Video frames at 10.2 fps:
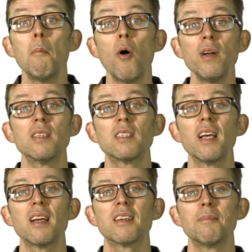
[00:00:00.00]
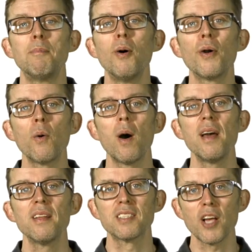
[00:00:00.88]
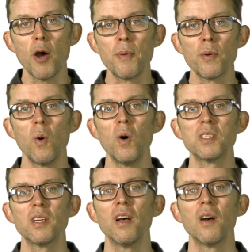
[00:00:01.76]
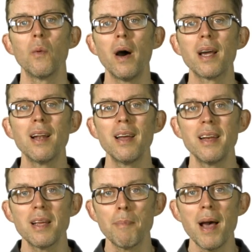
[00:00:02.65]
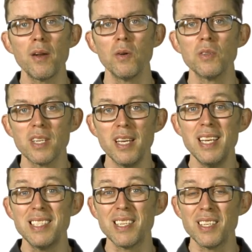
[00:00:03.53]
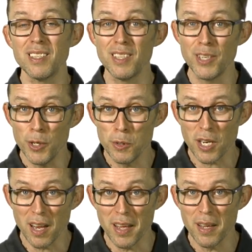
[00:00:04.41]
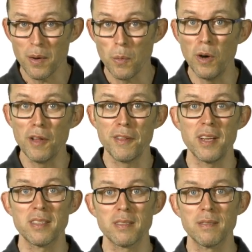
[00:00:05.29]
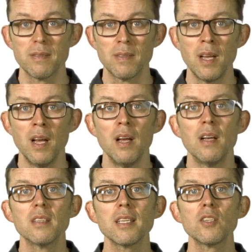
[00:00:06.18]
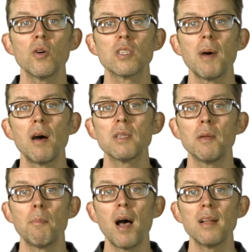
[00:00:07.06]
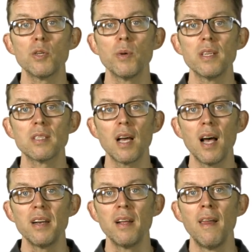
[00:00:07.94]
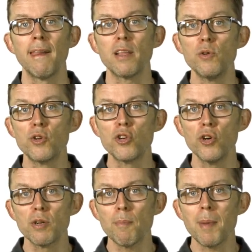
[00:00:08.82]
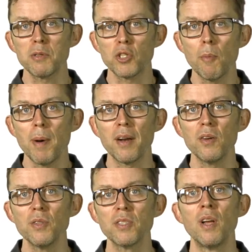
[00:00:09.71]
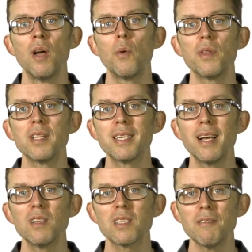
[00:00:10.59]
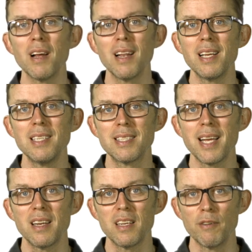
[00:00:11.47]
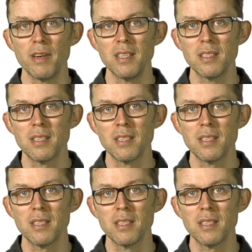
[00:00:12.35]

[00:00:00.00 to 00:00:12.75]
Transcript: Point 6. Put away the soap and water. Why cleaning panels isn't usually worth it. As I talked about in part 2 of this guide, you should mount your panels with a tilt of at least 10 degrees.